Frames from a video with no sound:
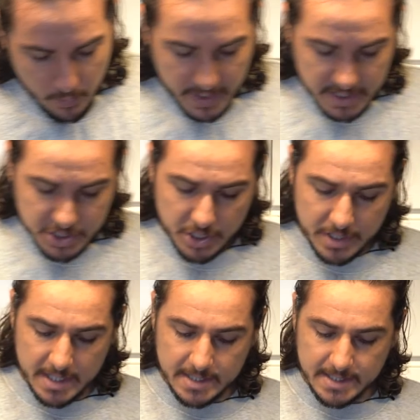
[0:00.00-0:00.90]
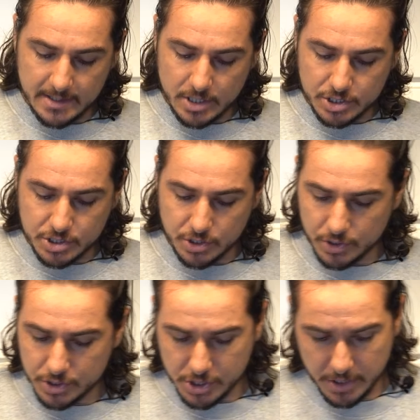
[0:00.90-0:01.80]
We can turn the heat down a
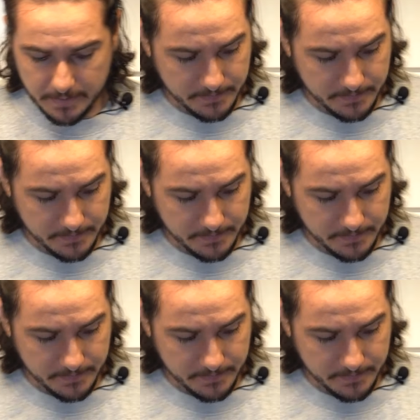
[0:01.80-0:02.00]
touch.